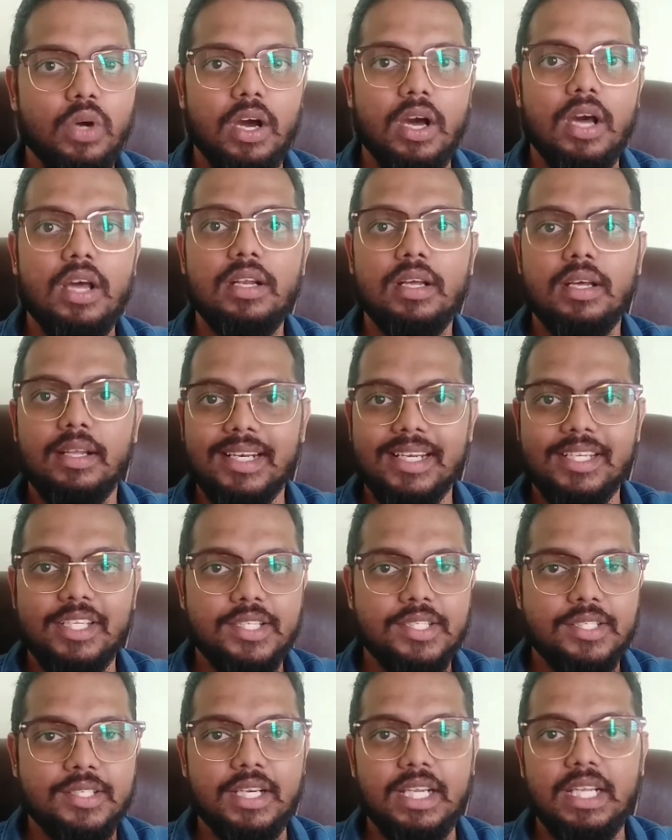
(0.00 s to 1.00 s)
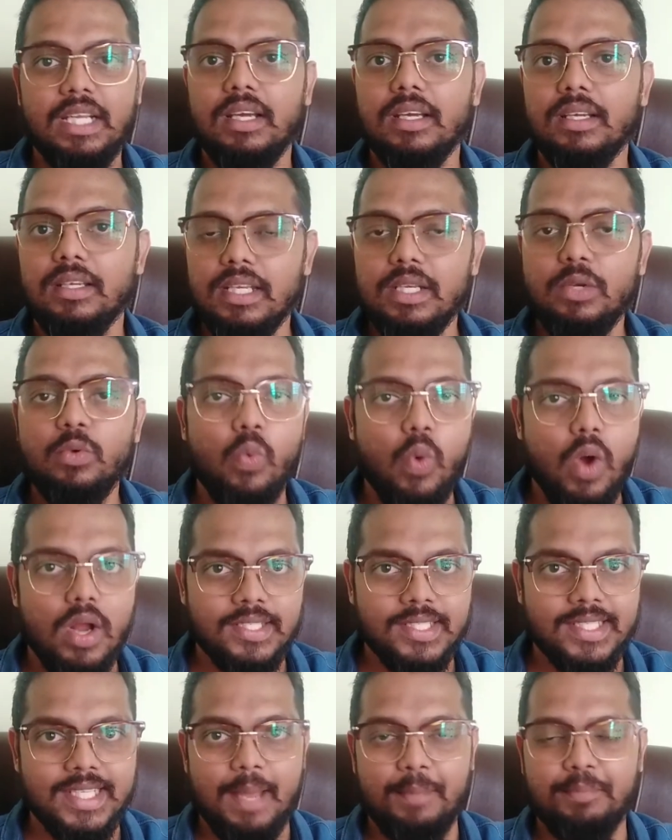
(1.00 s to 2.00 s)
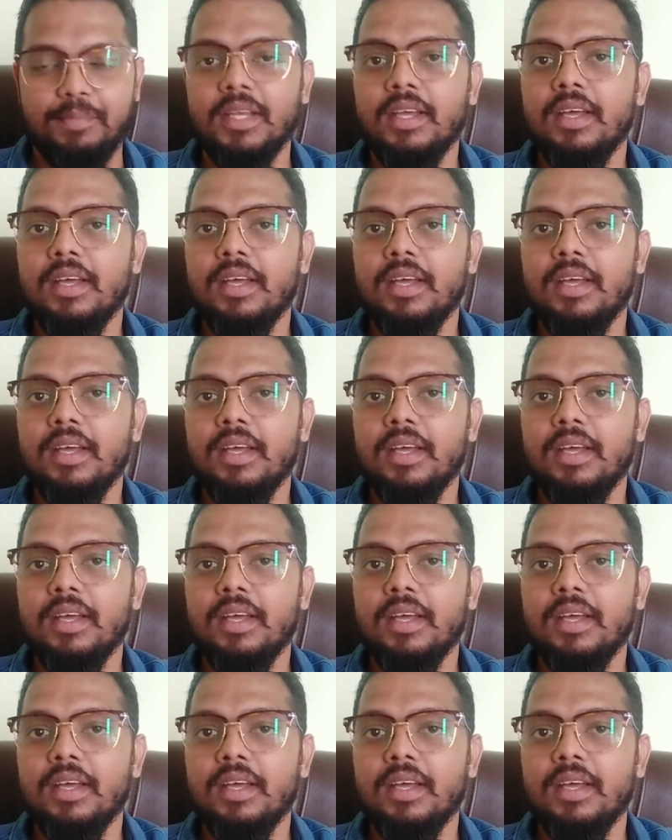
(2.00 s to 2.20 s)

are registering in WhatsApp.